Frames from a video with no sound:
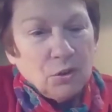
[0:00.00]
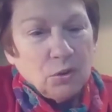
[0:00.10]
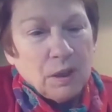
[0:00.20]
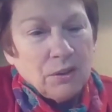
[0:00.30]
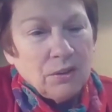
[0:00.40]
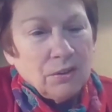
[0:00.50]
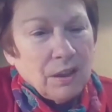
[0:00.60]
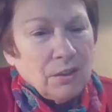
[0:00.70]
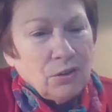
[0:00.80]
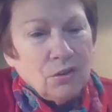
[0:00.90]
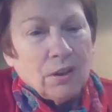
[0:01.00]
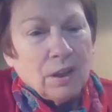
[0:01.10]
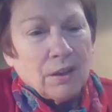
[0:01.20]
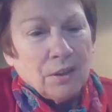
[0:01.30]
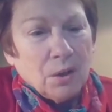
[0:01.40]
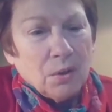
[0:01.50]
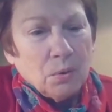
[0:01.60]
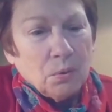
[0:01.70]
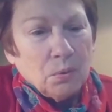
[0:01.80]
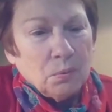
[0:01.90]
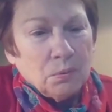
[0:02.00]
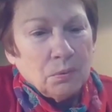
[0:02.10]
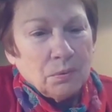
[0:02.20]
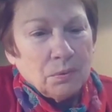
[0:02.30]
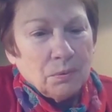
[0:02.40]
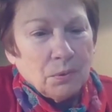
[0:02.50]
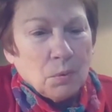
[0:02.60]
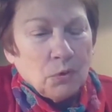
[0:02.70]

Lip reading: did you get into that? What